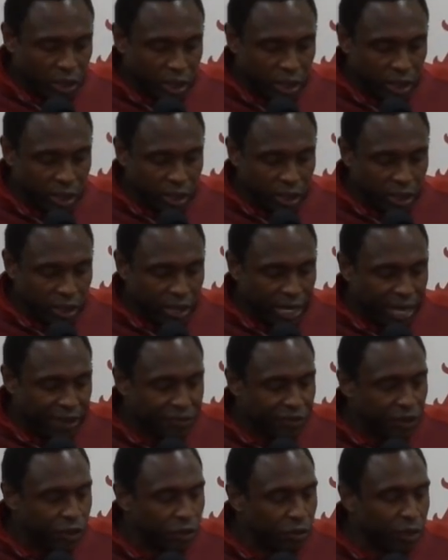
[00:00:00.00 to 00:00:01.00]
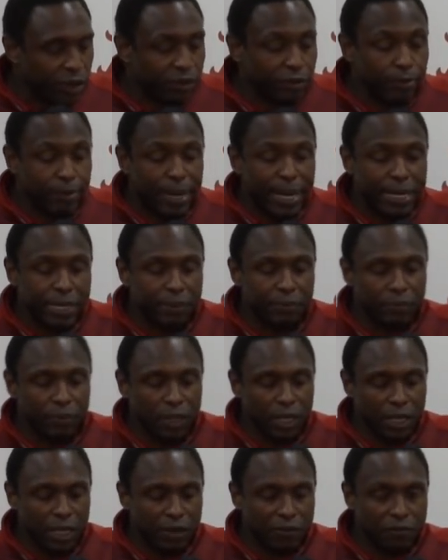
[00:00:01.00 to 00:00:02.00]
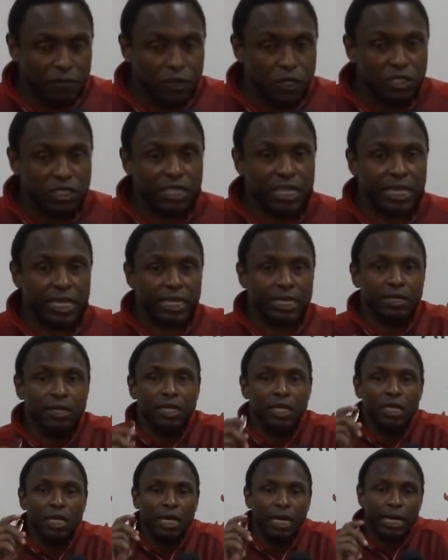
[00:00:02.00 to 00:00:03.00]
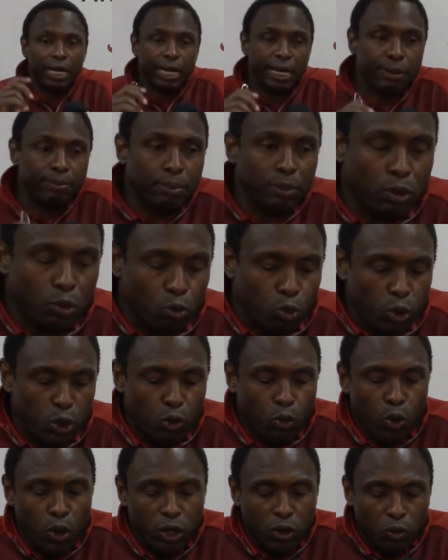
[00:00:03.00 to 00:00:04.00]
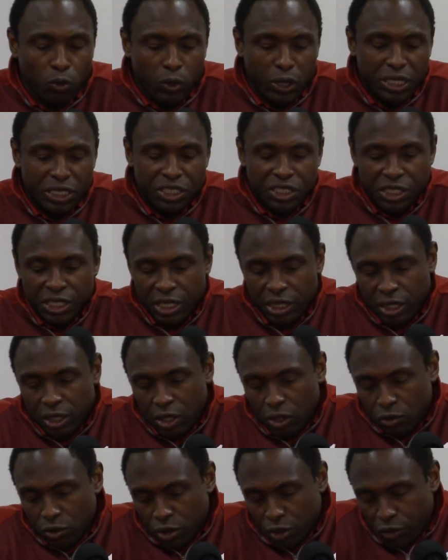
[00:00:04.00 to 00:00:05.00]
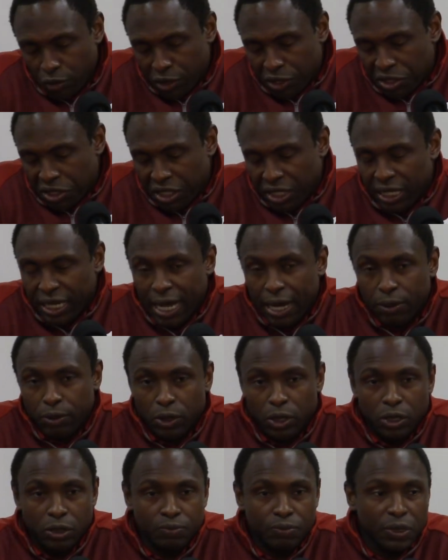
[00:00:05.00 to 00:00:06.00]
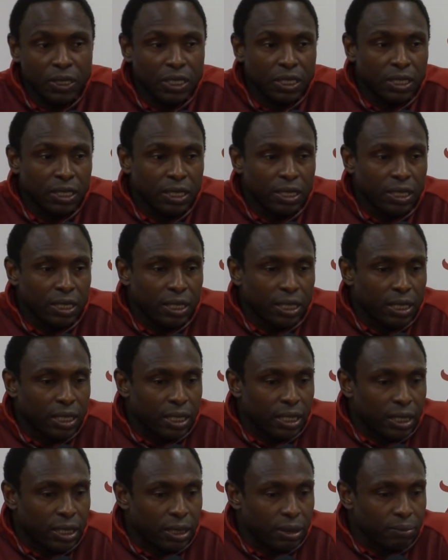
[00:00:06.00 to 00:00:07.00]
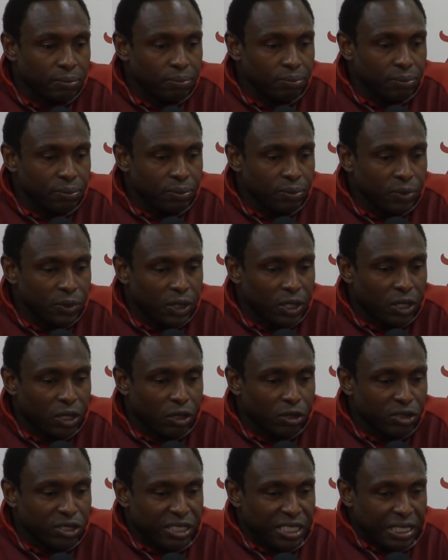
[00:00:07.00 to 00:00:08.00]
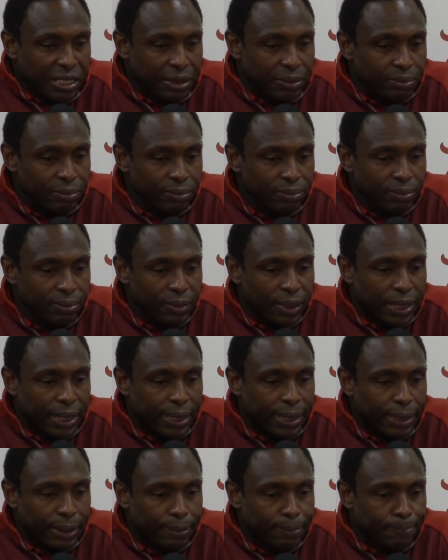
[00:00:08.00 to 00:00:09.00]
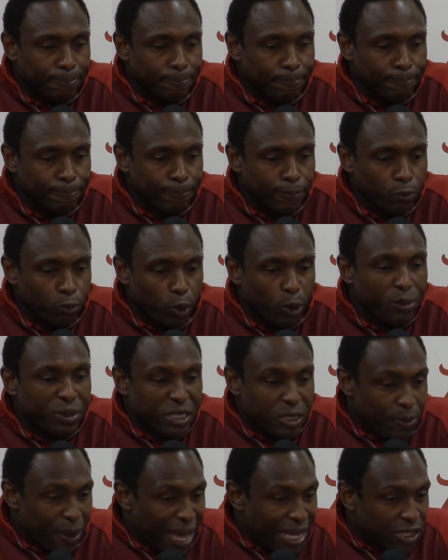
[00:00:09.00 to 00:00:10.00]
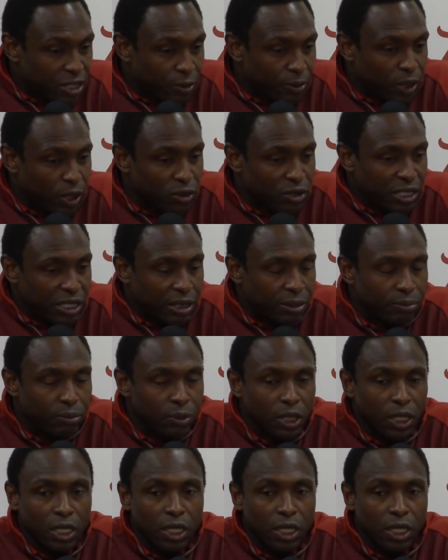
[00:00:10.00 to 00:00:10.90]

Good, good afternoon, everybody. Uh, first thing, uh, we want to wish uh, Coach Christie and our uh, girls team, uh, women's basketball team,